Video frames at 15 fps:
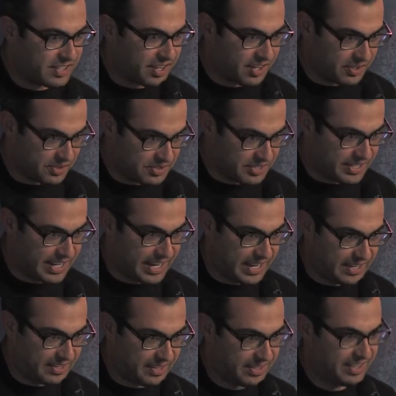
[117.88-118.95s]
to
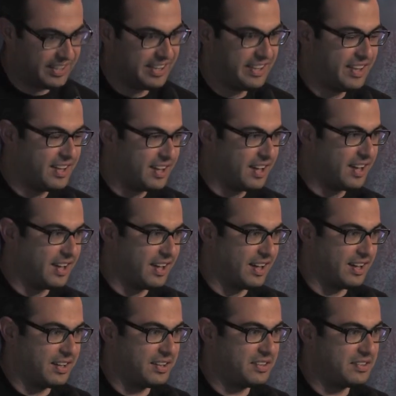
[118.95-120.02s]
understand
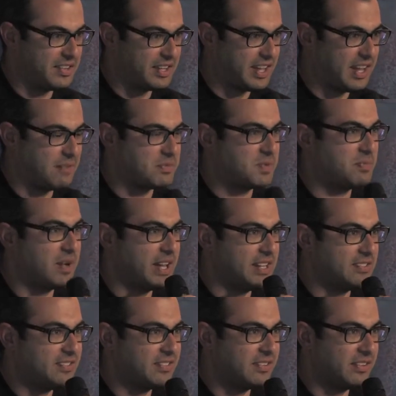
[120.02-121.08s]
uh, the game
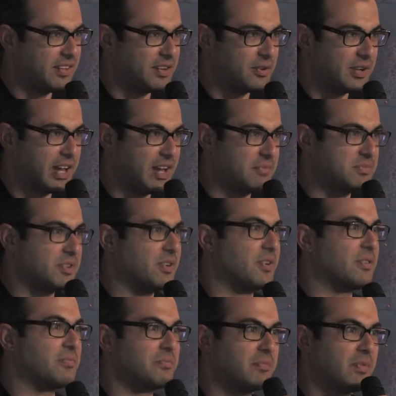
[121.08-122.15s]
space. You know, games
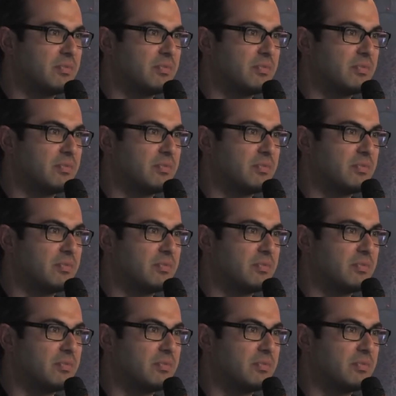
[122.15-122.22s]
are